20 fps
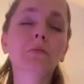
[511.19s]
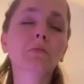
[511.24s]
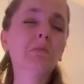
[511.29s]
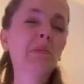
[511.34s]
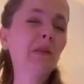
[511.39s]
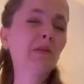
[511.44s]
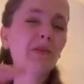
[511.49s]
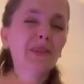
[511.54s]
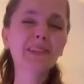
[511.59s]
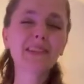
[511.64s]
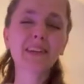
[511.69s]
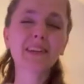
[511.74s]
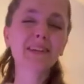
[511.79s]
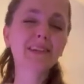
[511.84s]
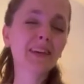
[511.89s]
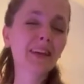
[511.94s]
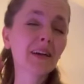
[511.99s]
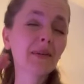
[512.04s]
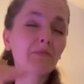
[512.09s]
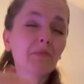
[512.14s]
Maybe take
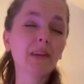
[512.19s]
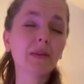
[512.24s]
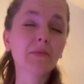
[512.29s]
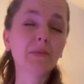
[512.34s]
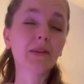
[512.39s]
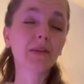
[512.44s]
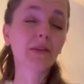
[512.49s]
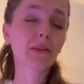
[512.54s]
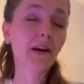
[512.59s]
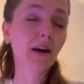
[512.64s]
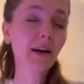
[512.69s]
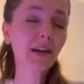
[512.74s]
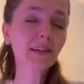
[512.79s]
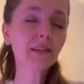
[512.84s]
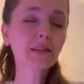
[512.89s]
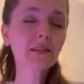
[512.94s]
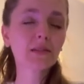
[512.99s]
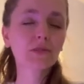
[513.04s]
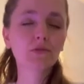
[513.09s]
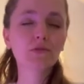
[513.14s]
time, maybe not,
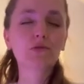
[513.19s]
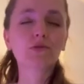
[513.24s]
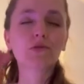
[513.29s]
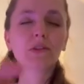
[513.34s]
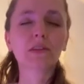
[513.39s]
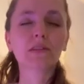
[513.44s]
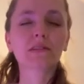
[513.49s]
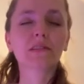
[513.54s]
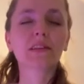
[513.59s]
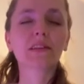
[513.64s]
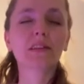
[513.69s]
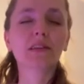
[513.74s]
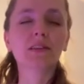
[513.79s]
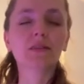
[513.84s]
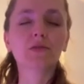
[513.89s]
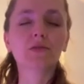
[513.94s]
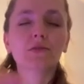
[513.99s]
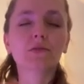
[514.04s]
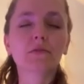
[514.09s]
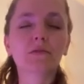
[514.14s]
to translate
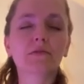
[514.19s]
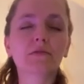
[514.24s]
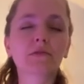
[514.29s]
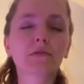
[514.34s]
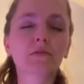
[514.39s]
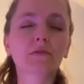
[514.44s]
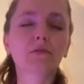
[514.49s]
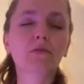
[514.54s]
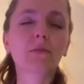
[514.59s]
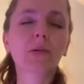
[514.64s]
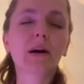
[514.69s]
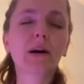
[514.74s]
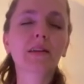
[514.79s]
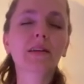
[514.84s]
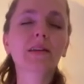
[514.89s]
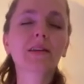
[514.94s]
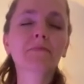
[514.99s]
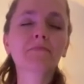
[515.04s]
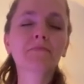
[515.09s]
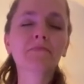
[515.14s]
into your physical
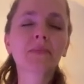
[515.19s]
body.